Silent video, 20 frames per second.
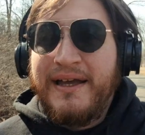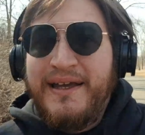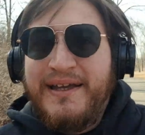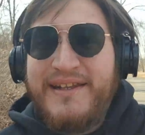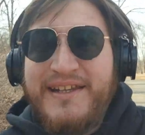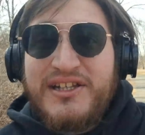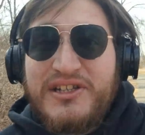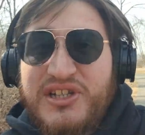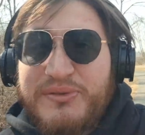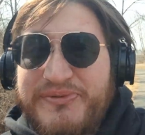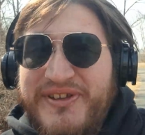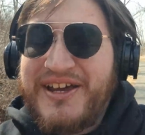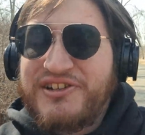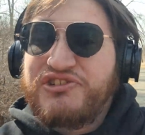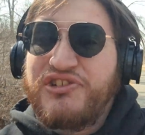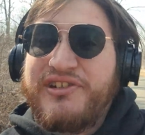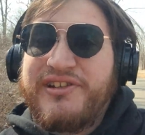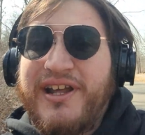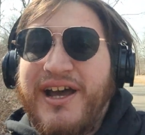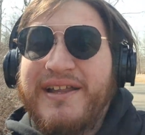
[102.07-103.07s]
Egypt's
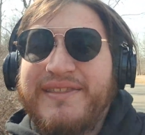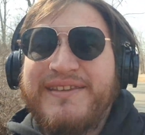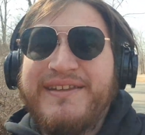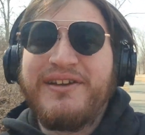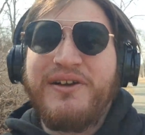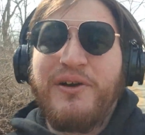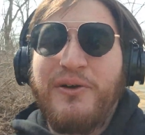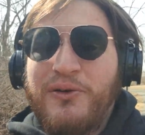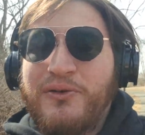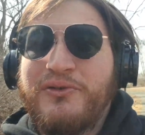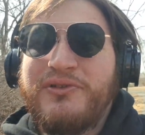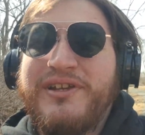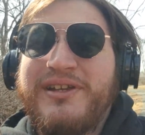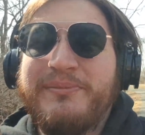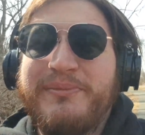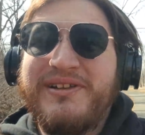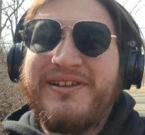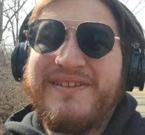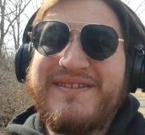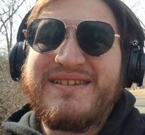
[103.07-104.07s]
actually not the only
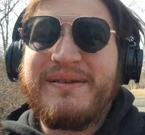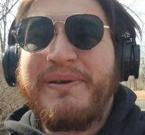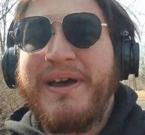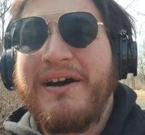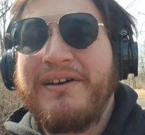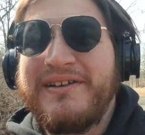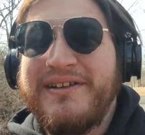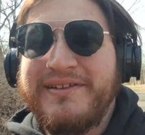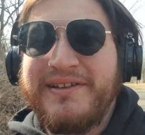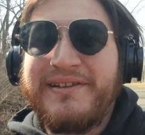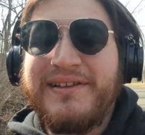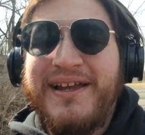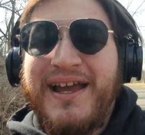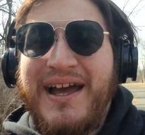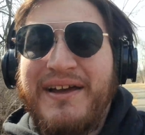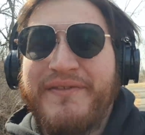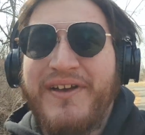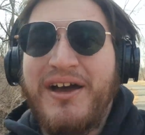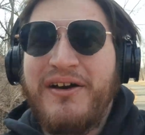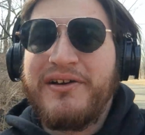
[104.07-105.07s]
municipality in the
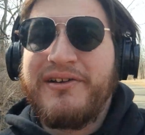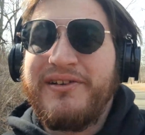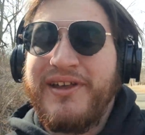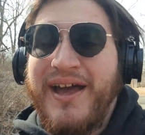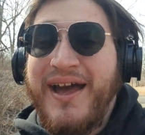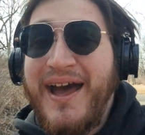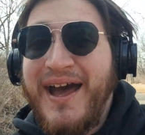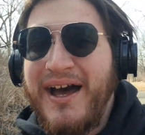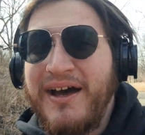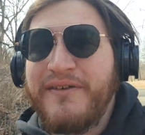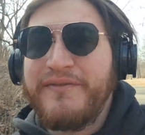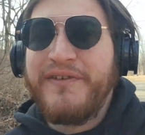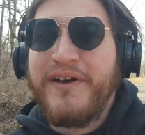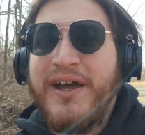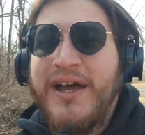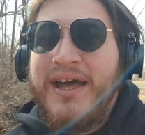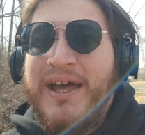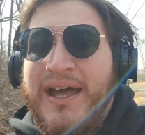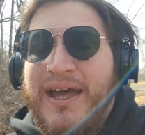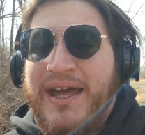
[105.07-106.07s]
Lehigh Valley to have
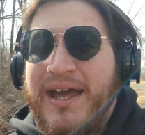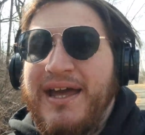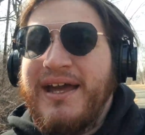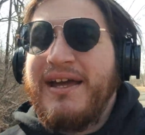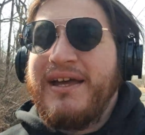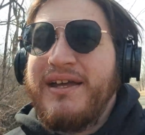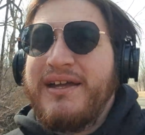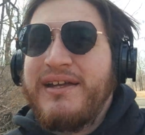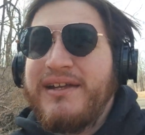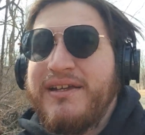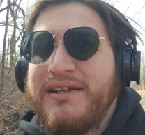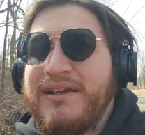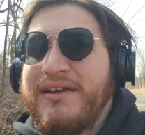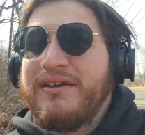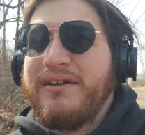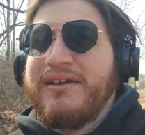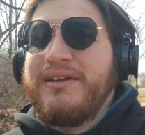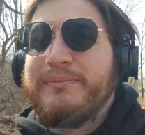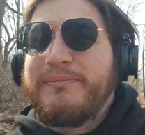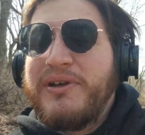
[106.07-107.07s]
a
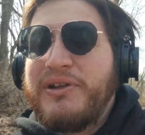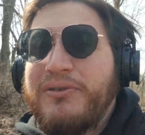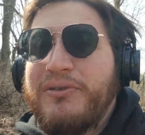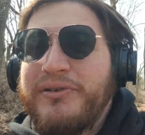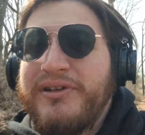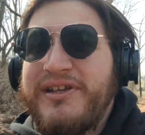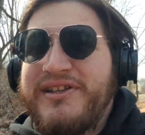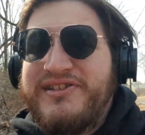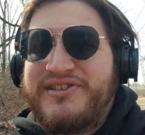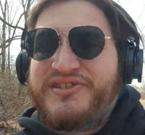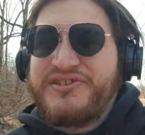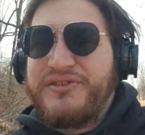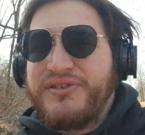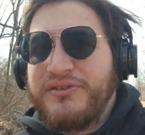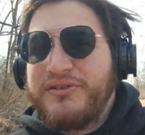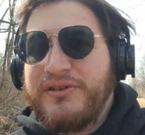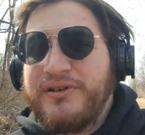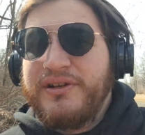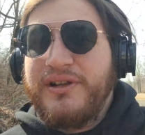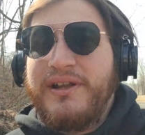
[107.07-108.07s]
Middle
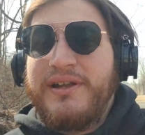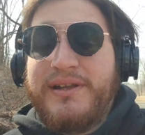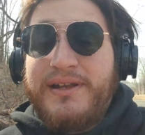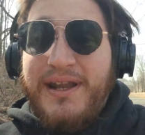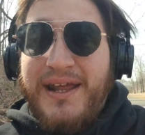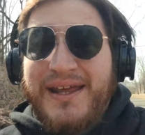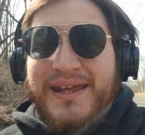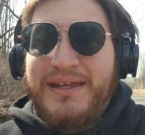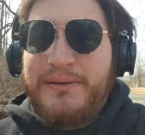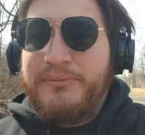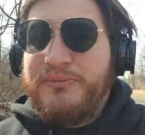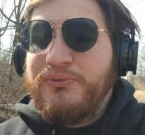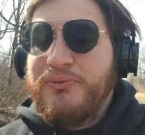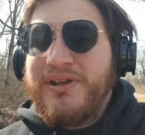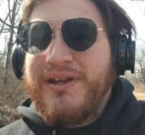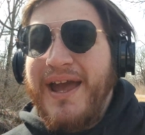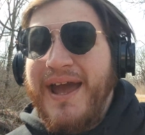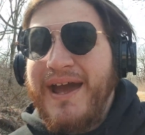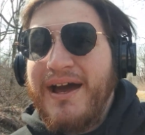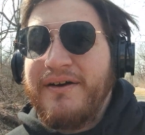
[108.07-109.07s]
Eastern name.
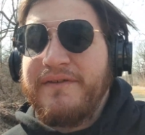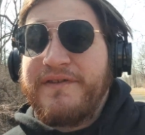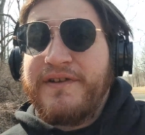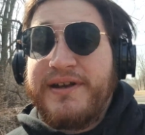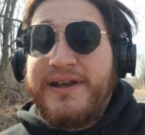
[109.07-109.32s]
We have